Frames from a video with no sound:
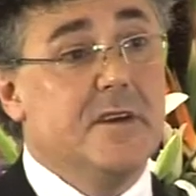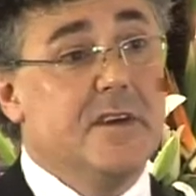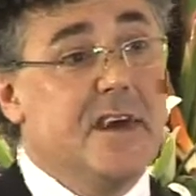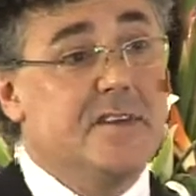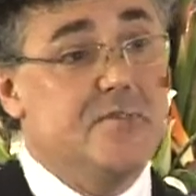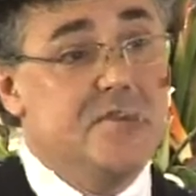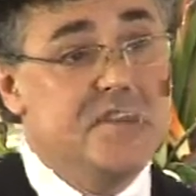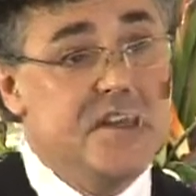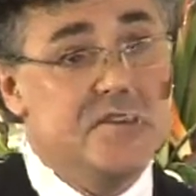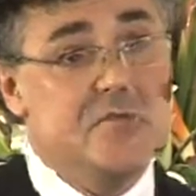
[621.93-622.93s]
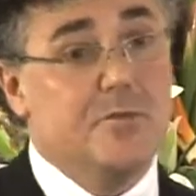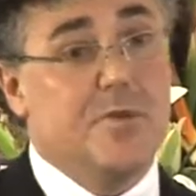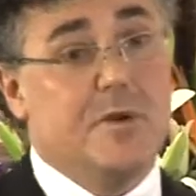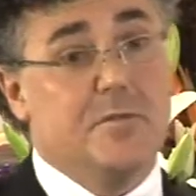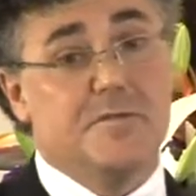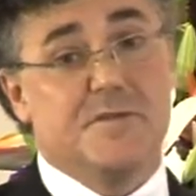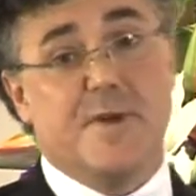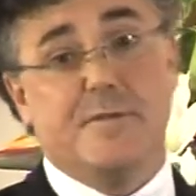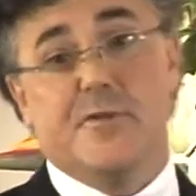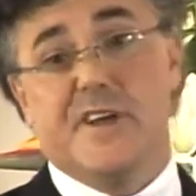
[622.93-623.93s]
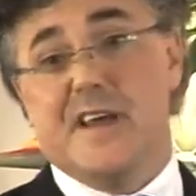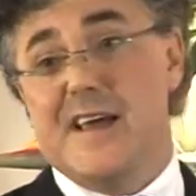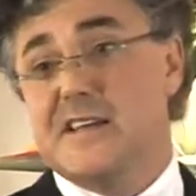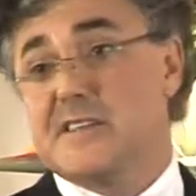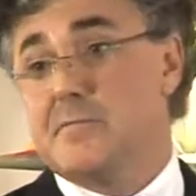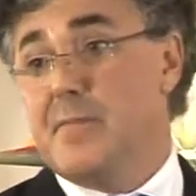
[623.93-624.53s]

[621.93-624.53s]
get gastrointestinal problems, people get aches and